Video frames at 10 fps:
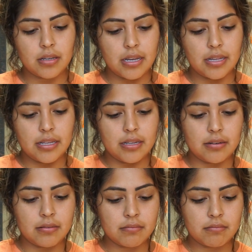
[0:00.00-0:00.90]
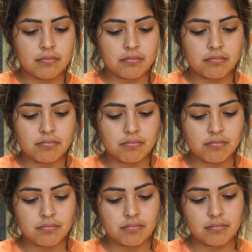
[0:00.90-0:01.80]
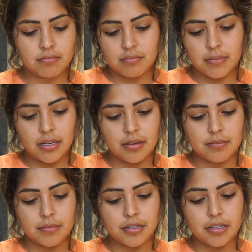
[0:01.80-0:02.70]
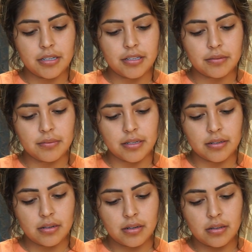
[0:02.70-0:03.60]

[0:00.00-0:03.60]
And then, yeah, learn another one.